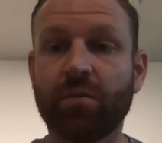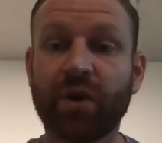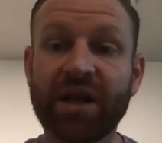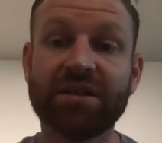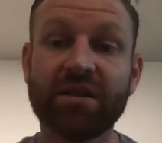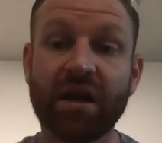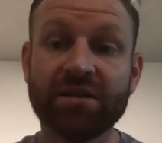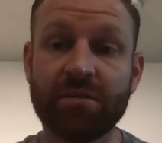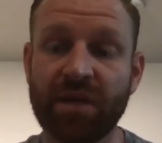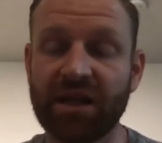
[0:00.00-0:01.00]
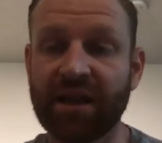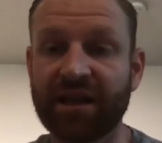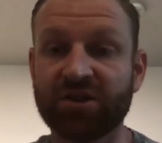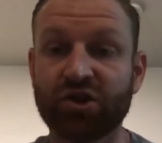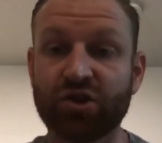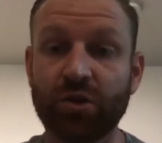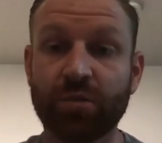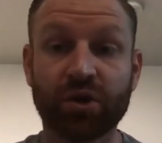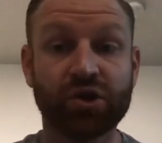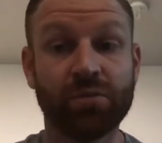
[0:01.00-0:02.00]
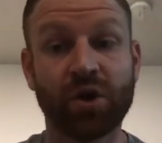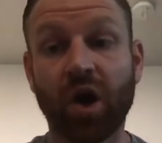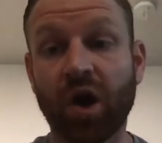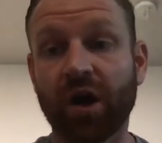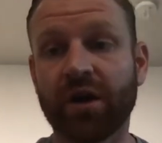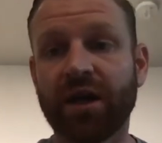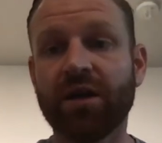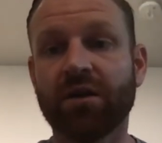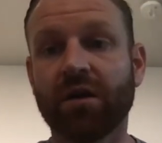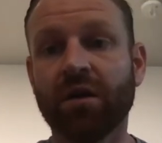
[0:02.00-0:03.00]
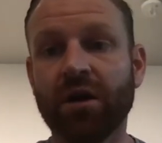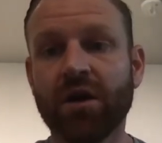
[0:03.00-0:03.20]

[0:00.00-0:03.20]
but it doesn't mean that it's super, super hard either.